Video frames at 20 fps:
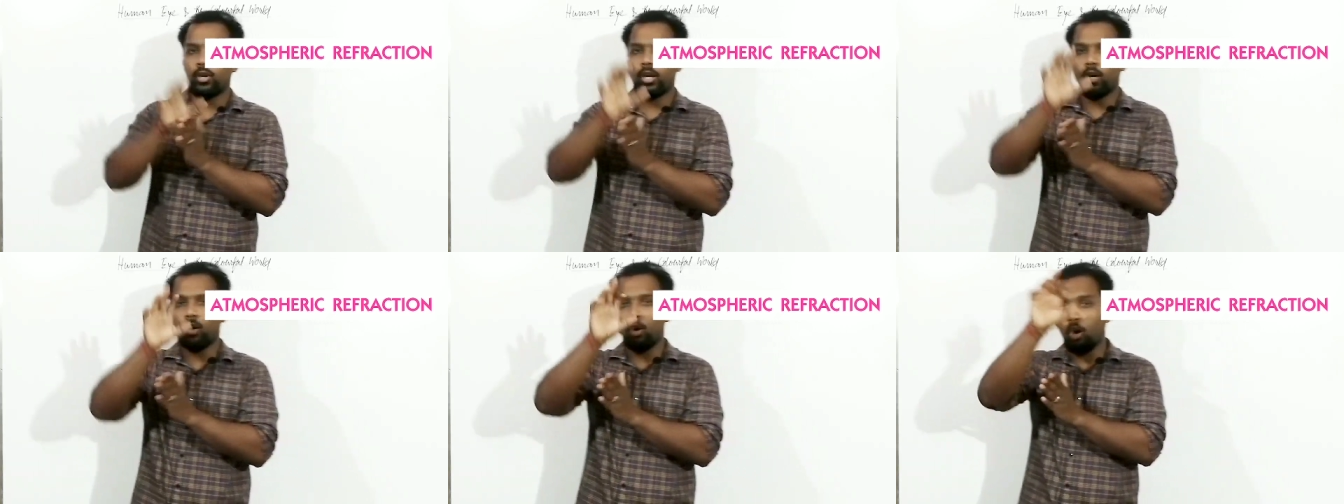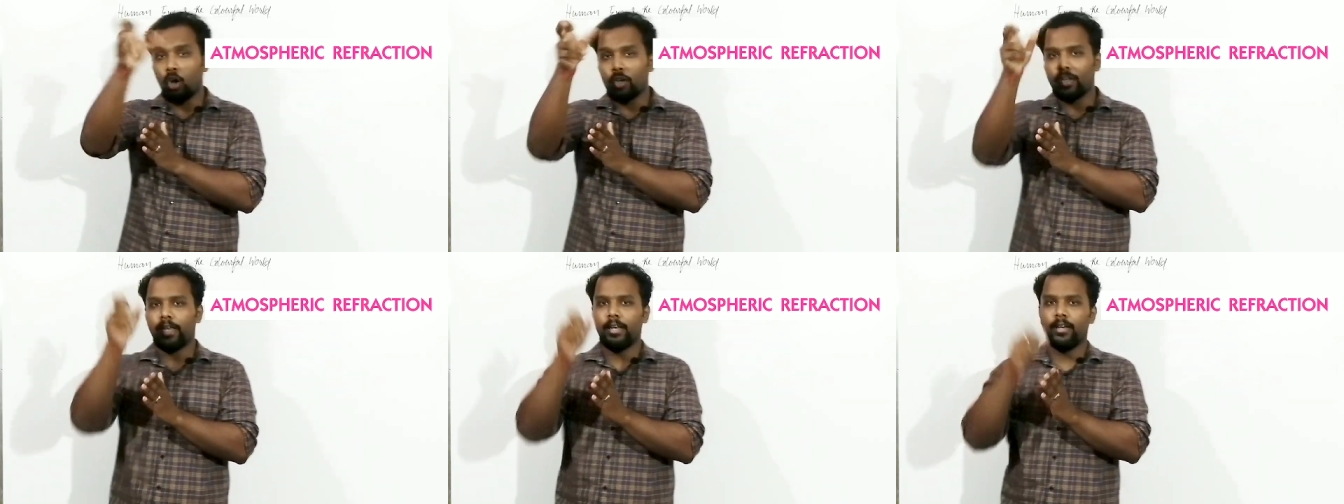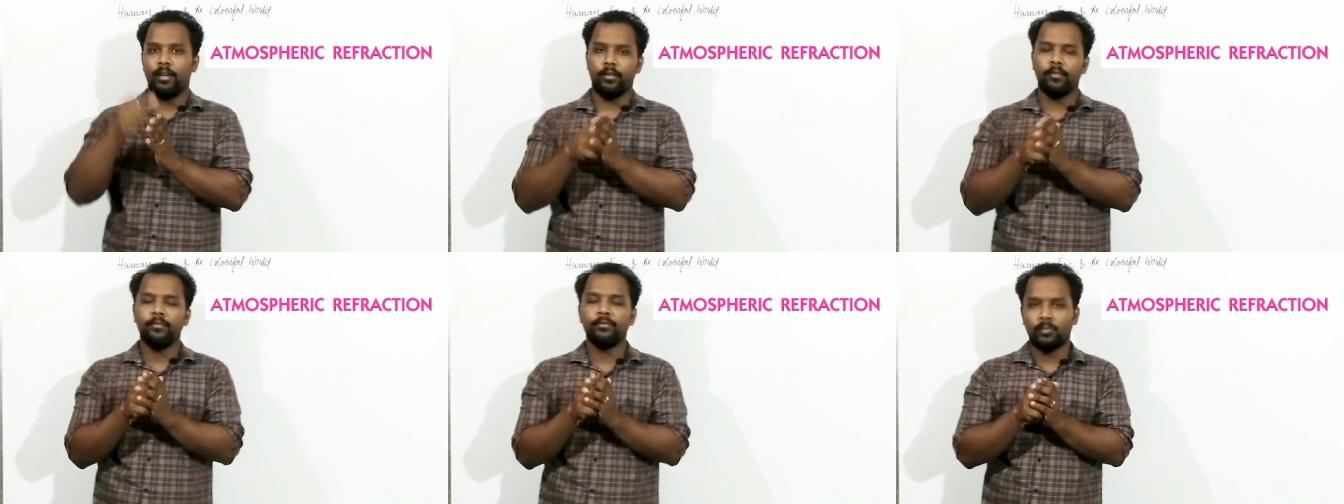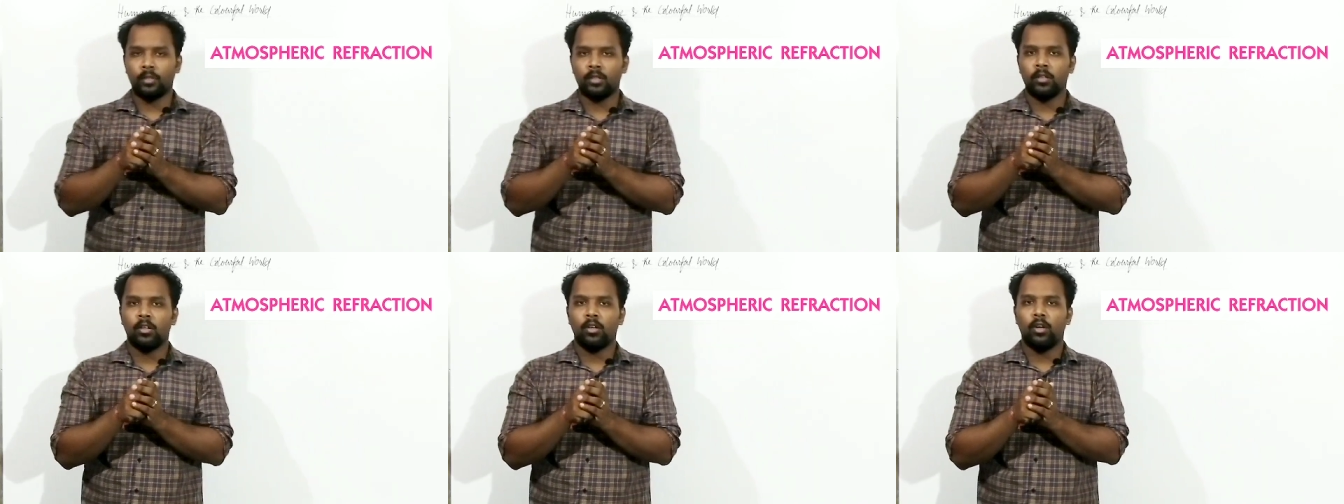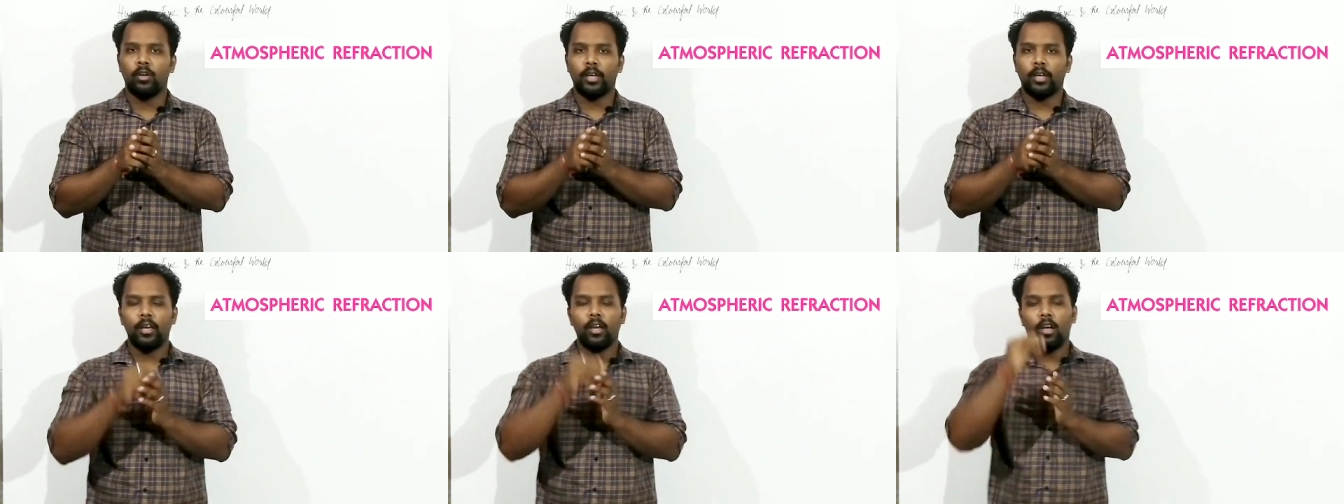hot air.
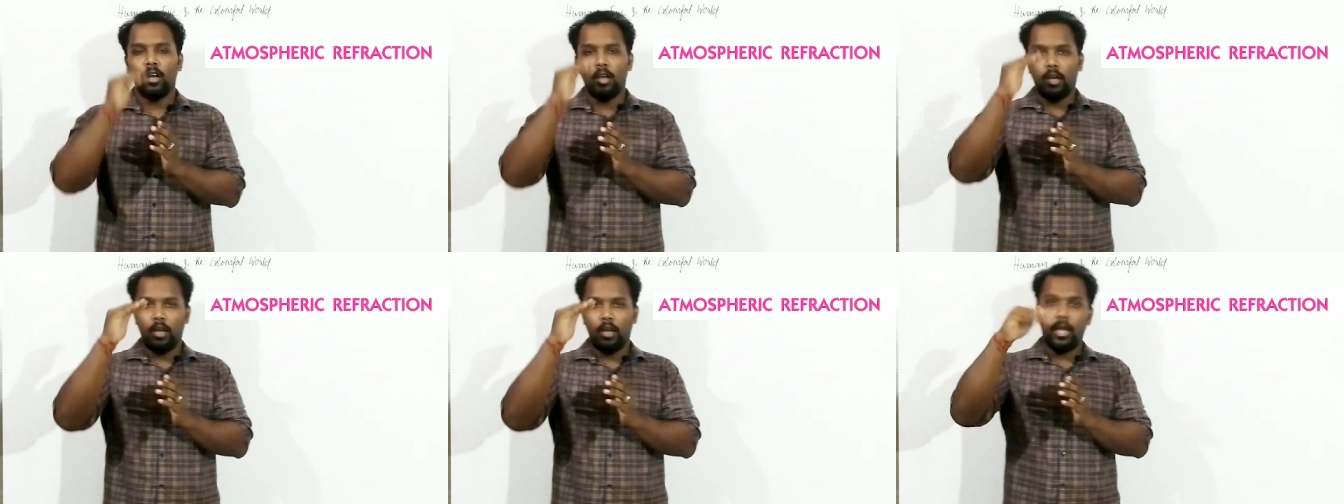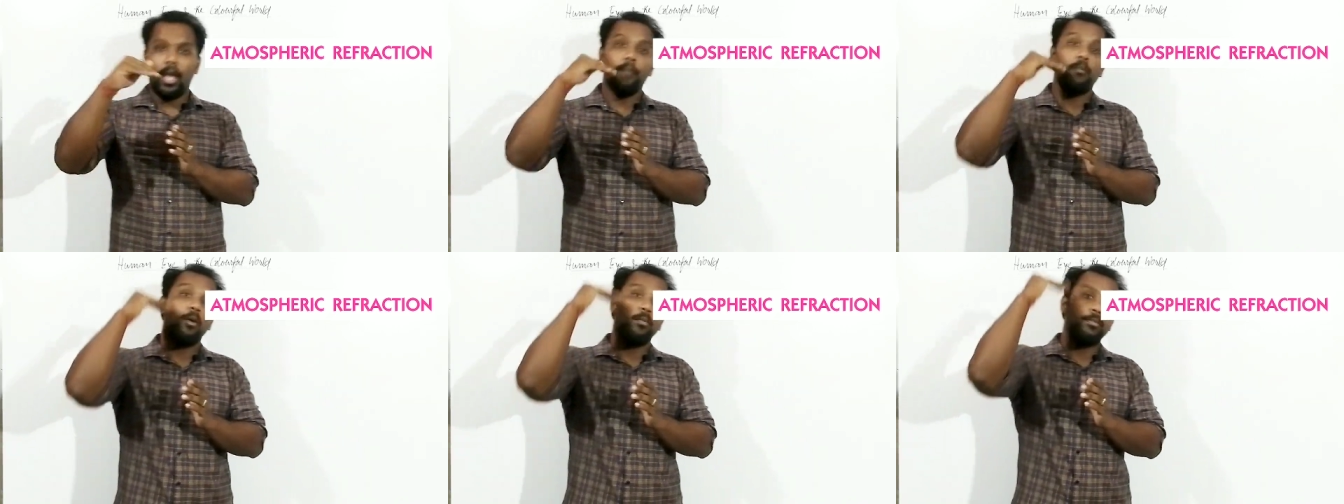Okay, above